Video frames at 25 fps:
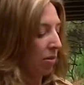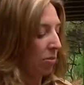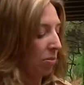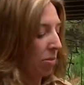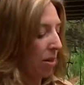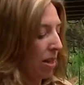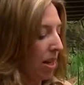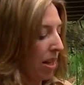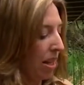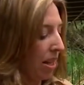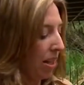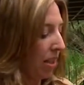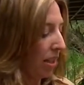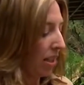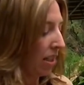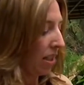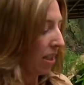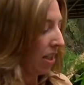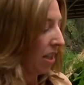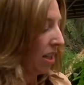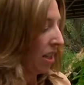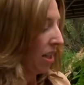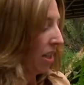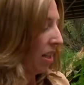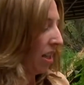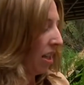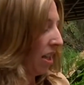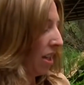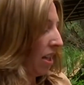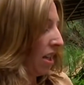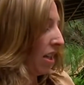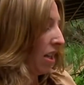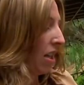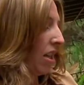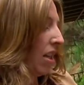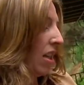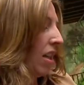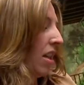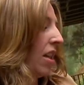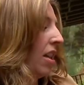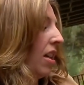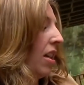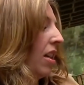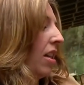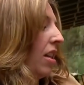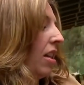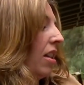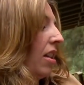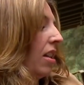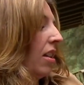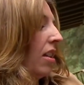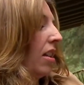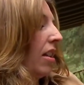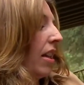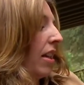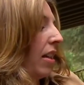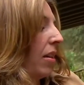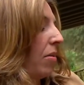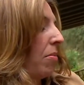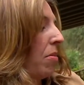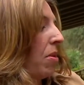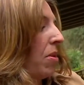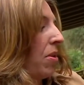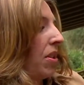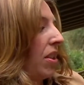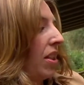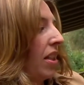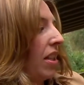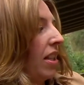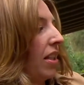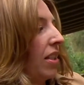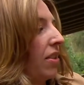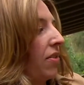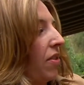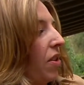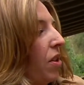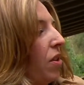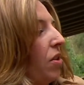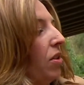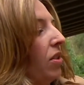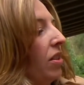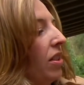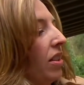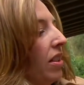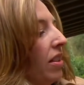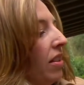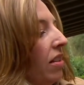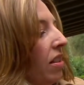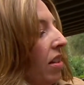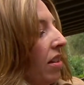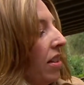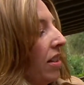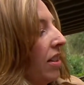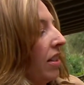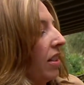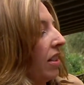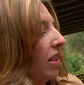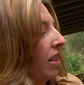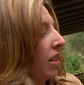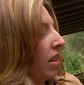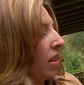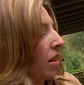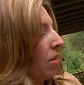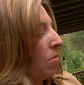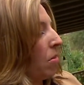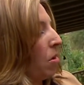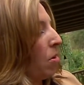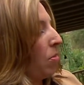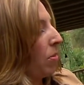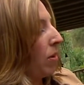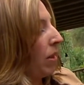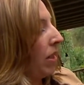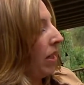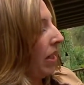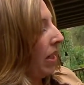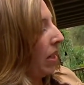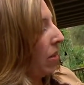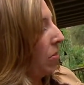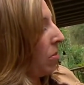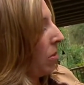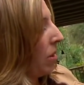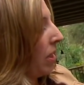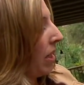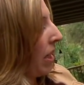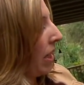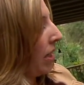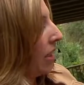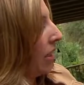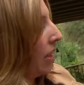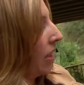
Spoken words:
But like most of these phones, as long as it can come open, it can protect